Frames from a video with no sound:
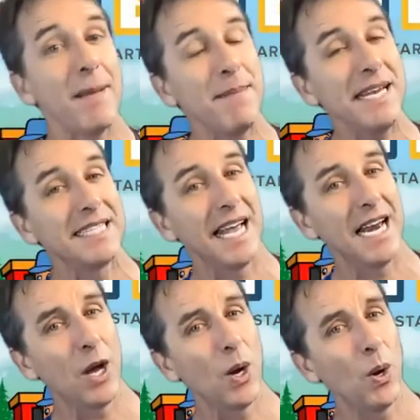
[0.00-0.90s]
that means
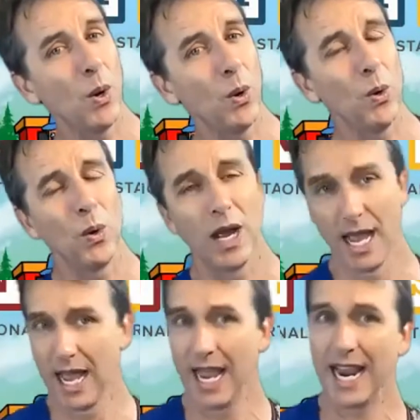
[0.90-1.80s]
hello
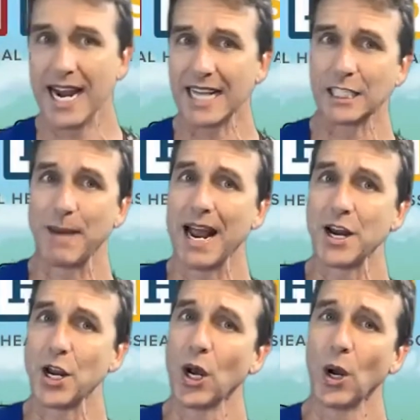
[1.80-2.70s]
in
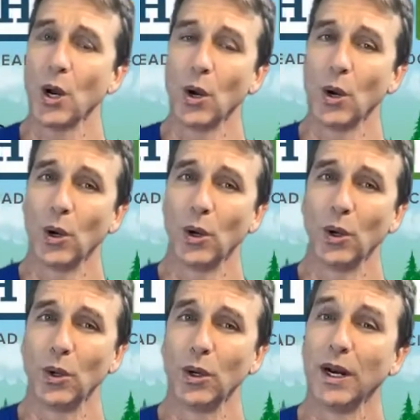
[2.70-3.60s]

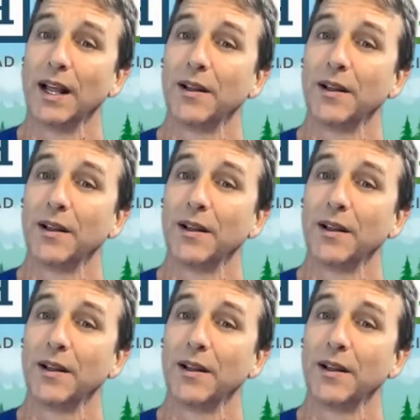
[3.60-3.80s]
Espanol.